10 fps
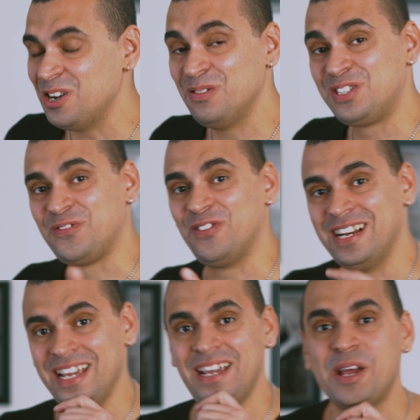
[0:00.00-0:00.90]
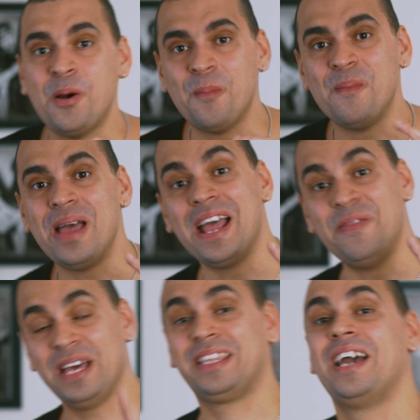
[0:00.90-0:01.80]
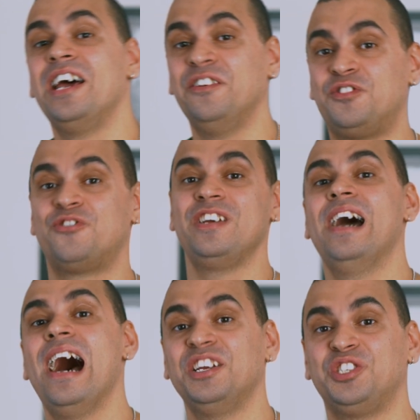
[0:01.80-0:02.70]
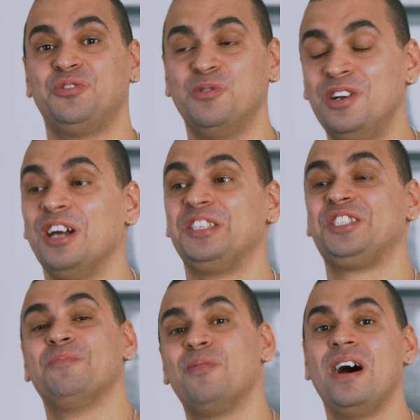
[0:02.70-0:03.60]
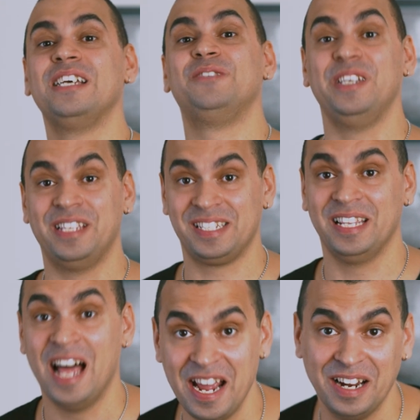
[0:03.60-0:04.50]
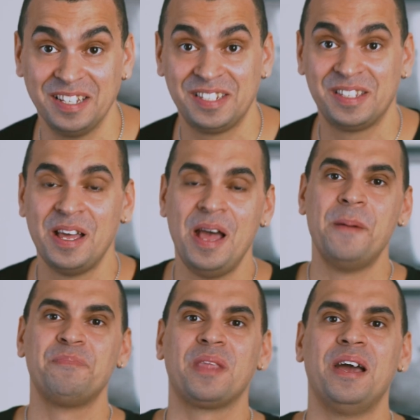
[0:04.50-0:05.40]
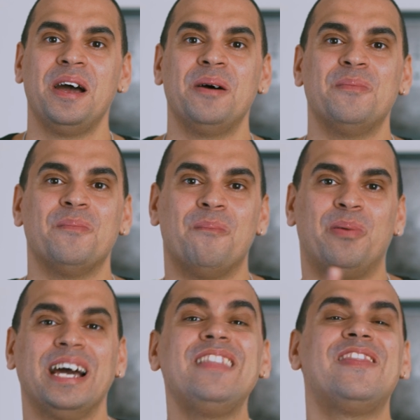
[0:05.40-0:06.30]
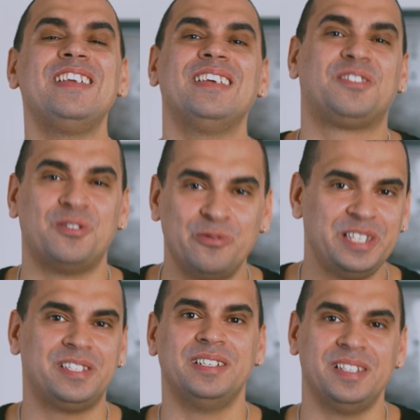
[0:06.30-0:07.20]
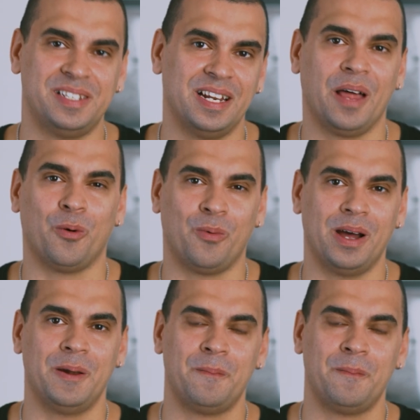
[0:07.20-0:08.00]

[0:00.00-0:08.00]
know it's funny, and that kind of triage would not surprise me the slightest. But I think that the reason is another one.